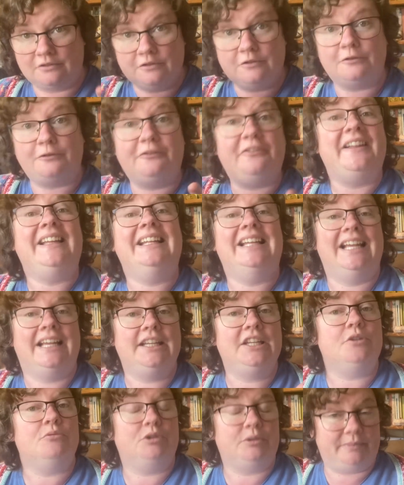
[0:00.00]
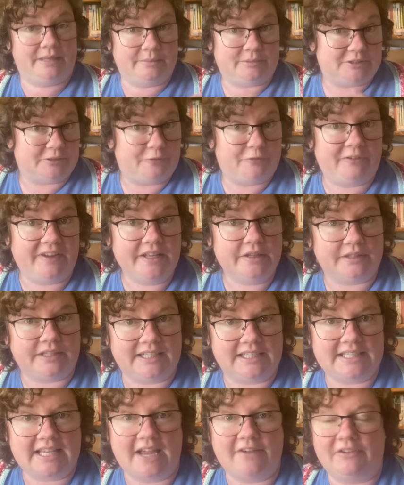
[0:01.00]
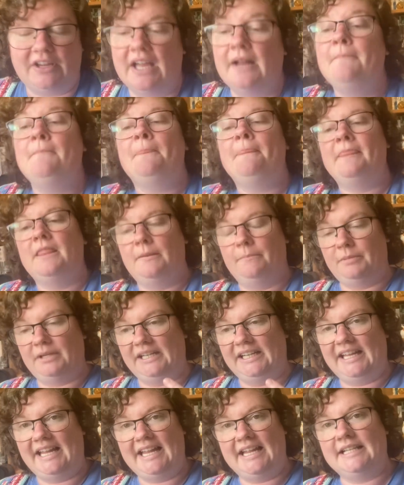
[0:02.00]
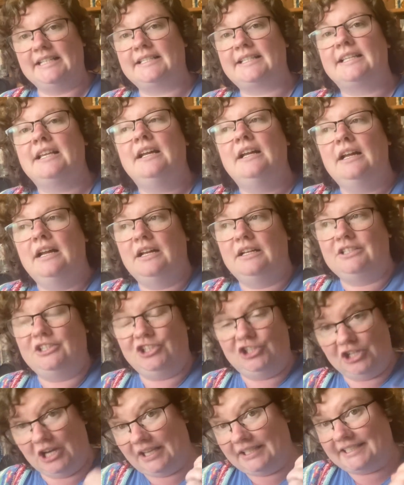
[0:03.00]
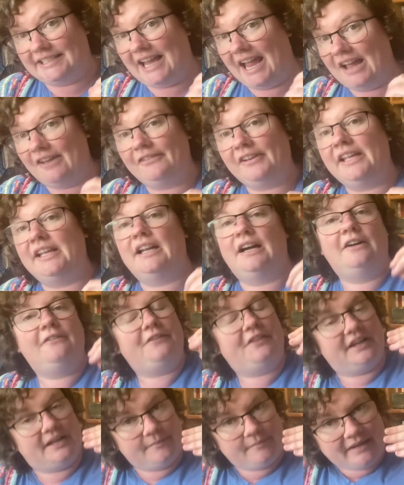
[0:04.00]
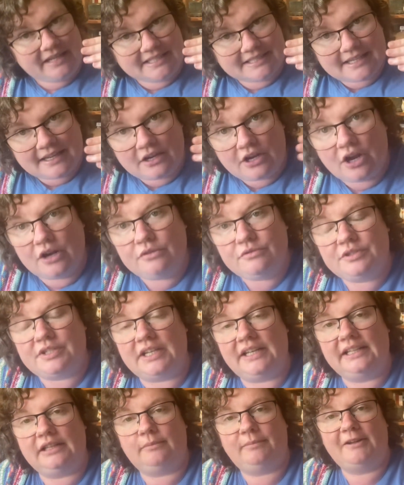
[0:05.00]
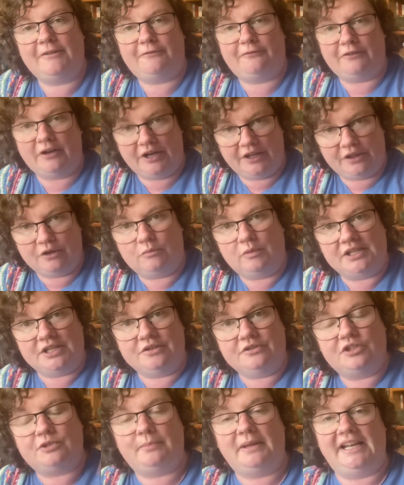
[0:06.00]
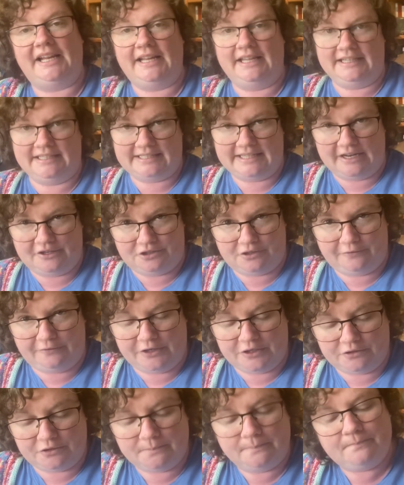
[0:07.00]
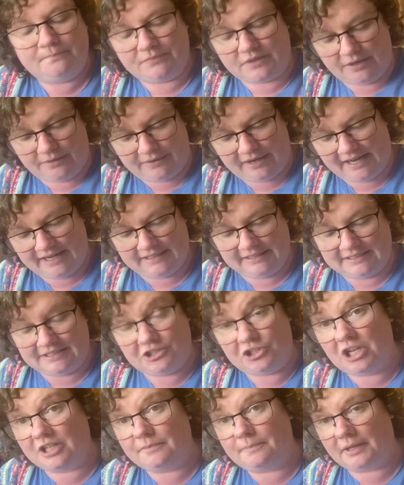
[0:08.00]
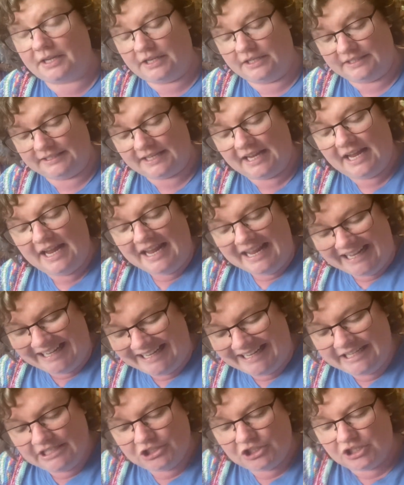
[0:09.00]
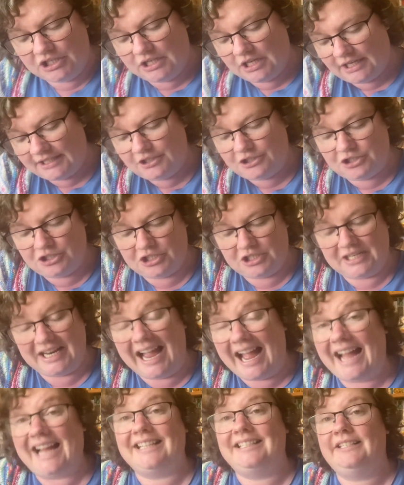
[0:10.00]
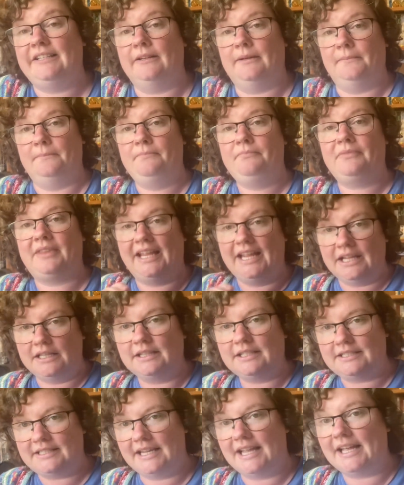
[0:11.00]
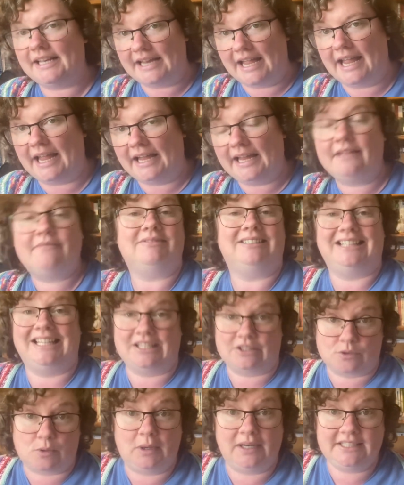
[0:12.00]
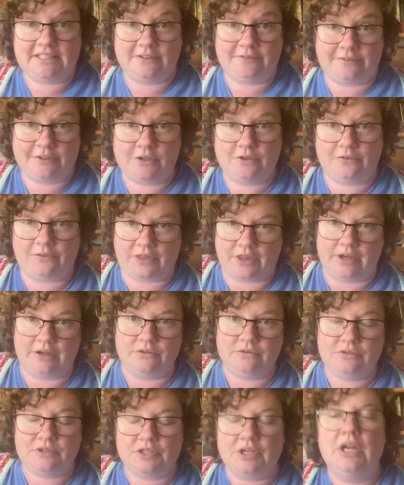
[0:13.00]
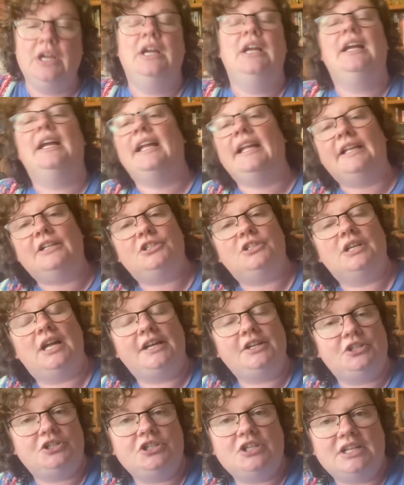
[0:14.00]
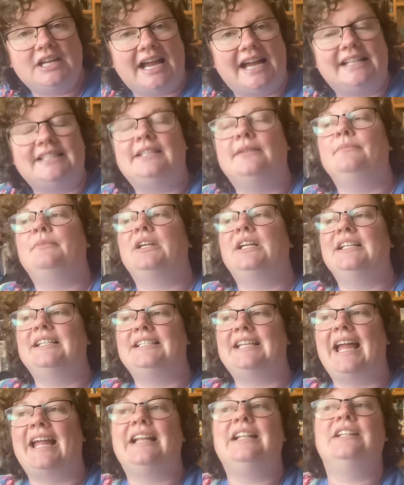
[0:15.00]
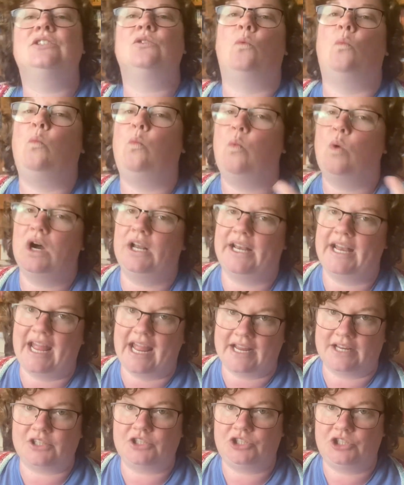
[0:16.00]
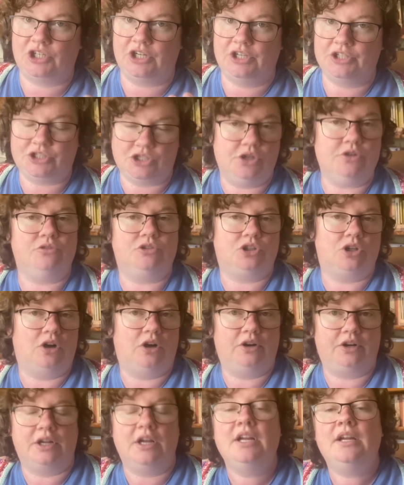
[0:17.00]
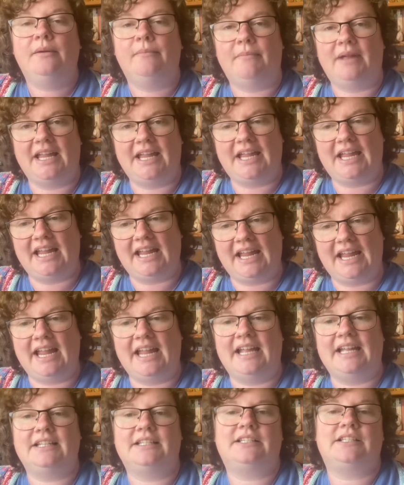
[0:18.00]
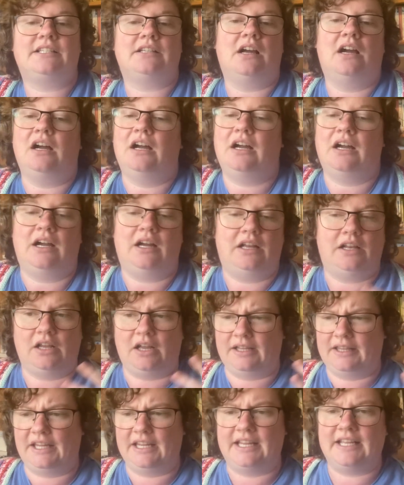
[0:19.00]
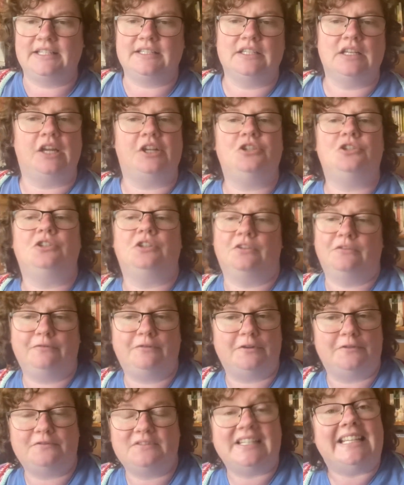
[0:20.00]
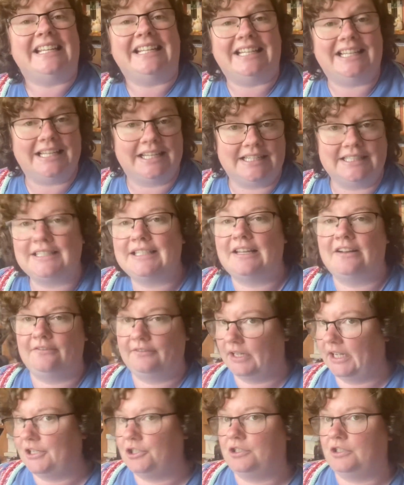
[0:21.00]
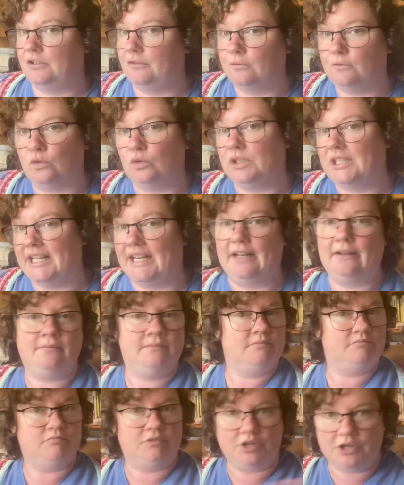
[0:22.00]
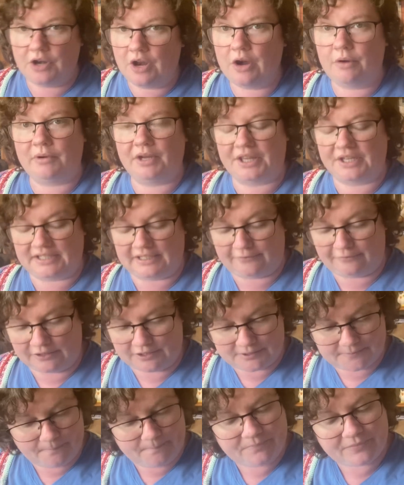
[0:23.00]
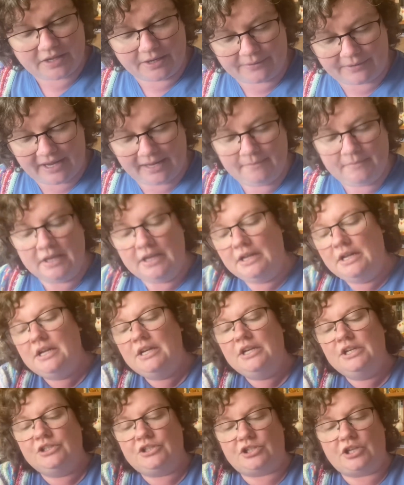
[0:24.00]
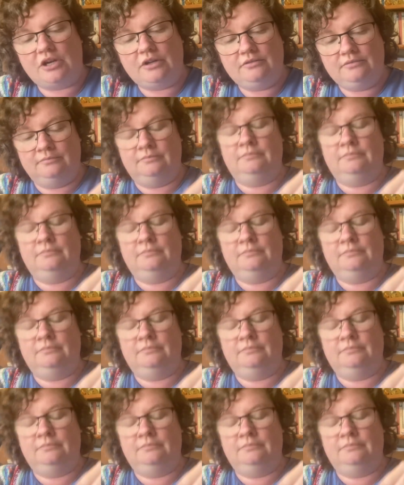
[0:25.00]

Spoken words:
feeling. You wouldn't be able to feel that it's heavier, but it is just heavy enough that it means it goes a little bit further when you spin it in a centrifuge. Okay, and it's just because each nitrogen atom in the DNA, and there's quite a few of those, each nitrogen atom contains one extra neutron, making it, I think it's nitrogen 15 instead of nitrogen 14. No other difference. Okay, so